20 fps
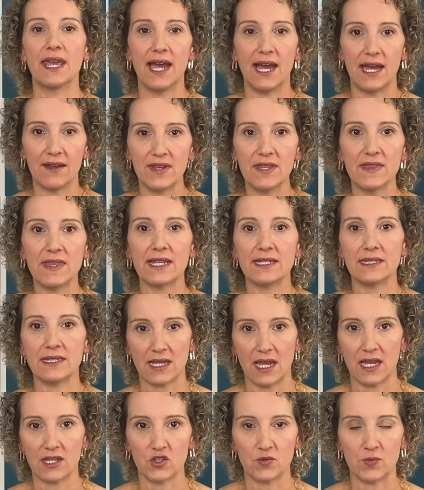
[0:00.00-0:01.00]
having that
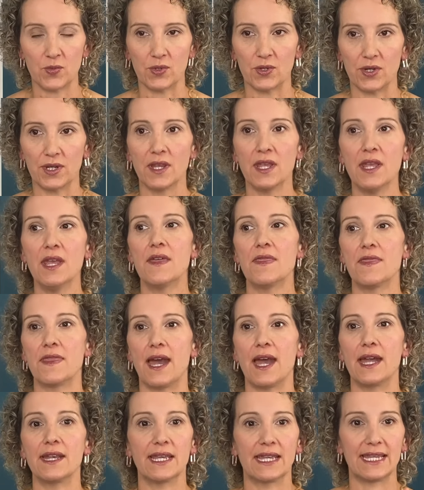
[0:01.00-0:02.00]
dashboard
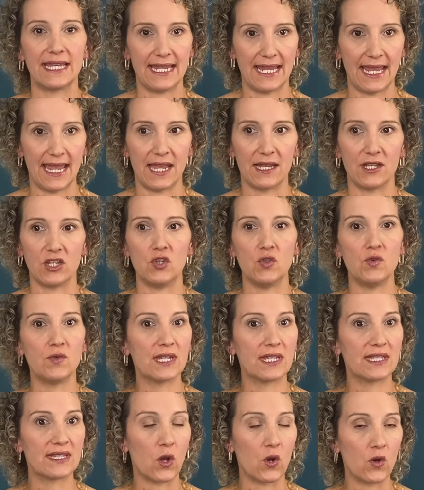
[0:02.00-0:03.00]
that, again, you
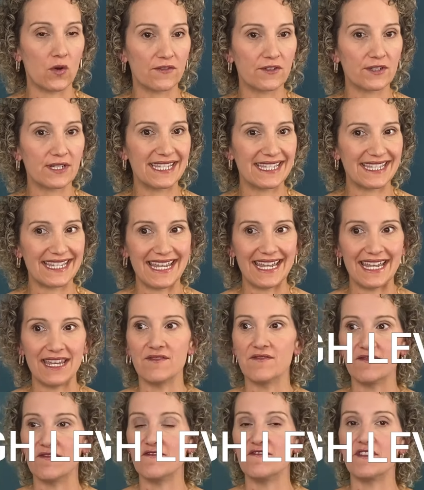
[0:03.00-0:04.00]
can oversee,
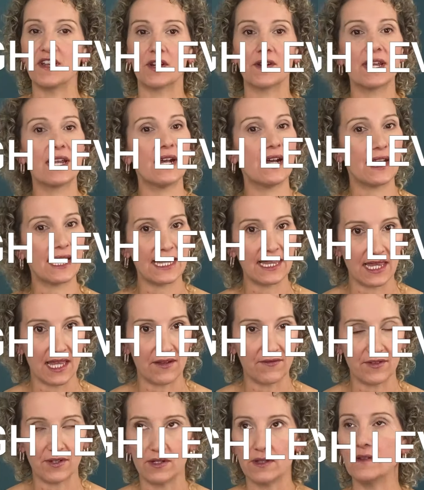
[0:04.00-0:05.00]
very high
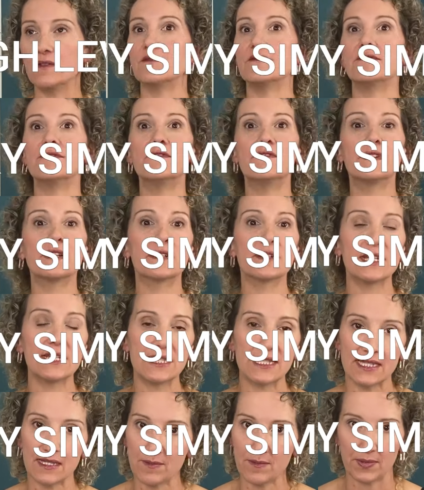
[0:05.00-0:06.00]
level, very
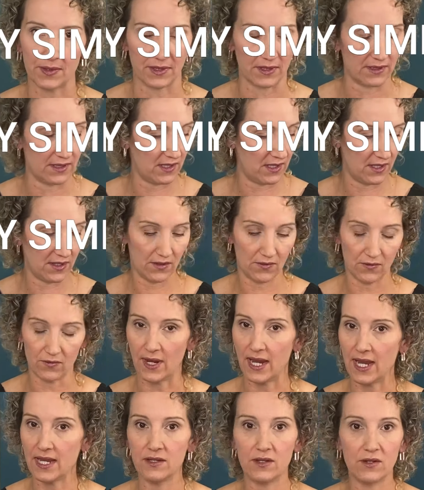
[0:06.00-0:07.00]
simple,
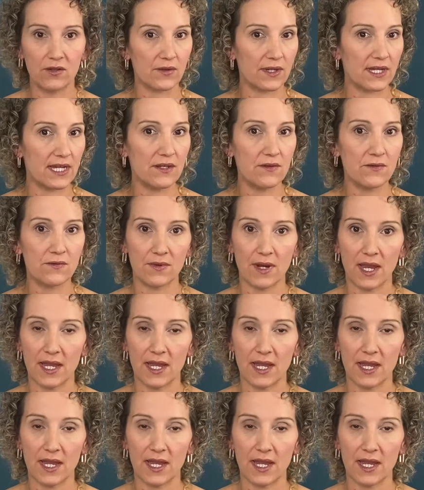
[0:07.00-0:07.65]
red, green,